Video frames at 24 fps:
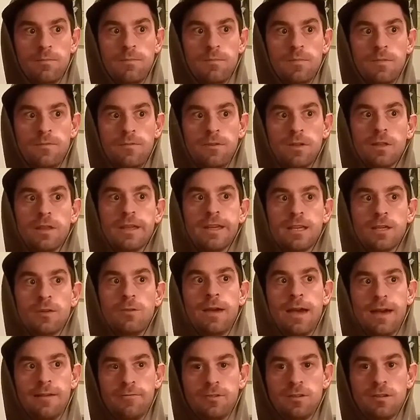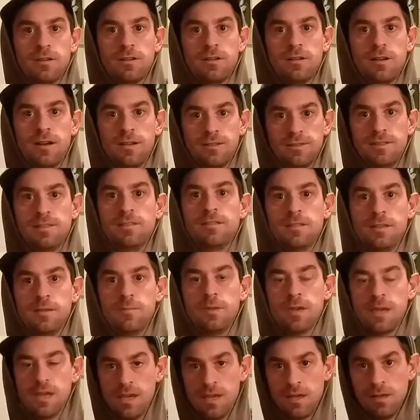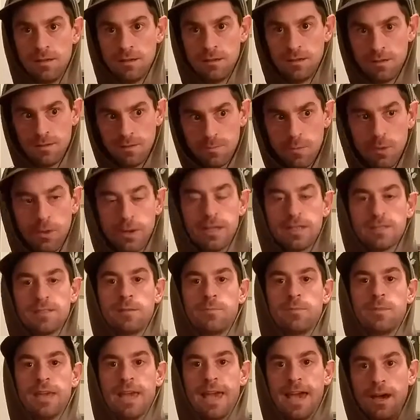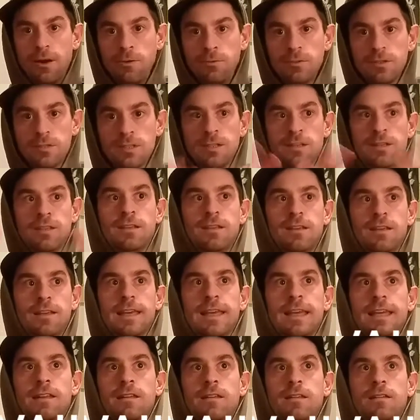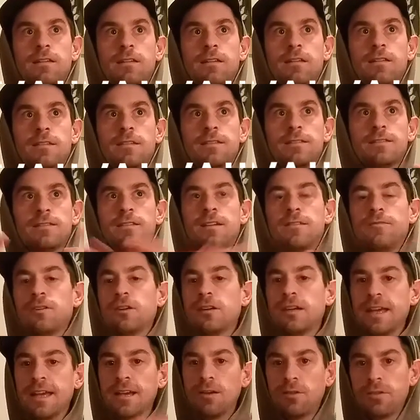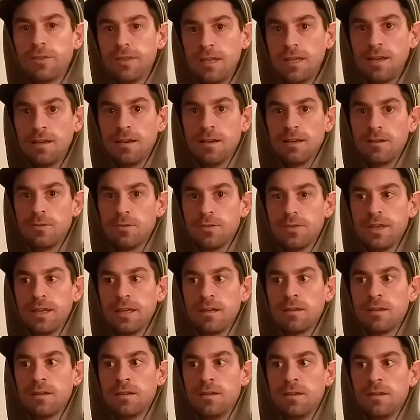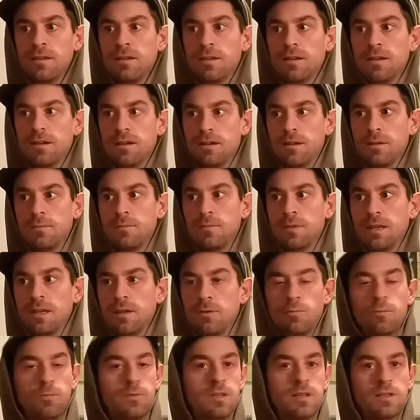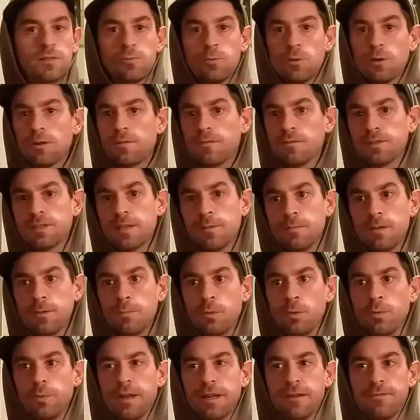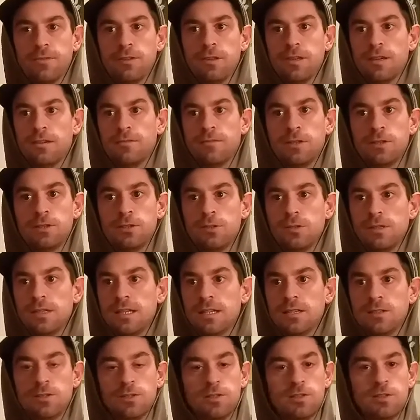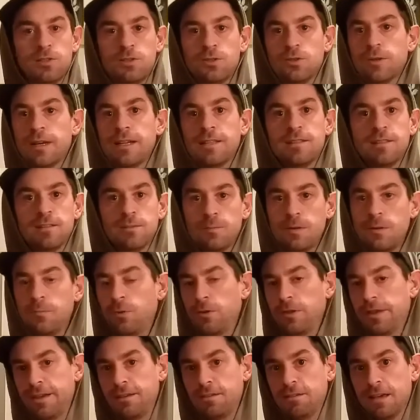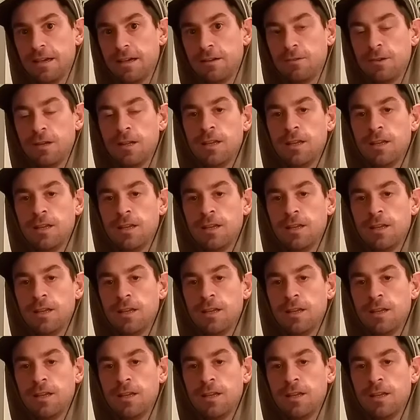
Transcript: feel like you have to constantly be putting something out, and it's not very healthy, I don't think. It does work for some people, but I feel like eventually it just stresses people the hell out,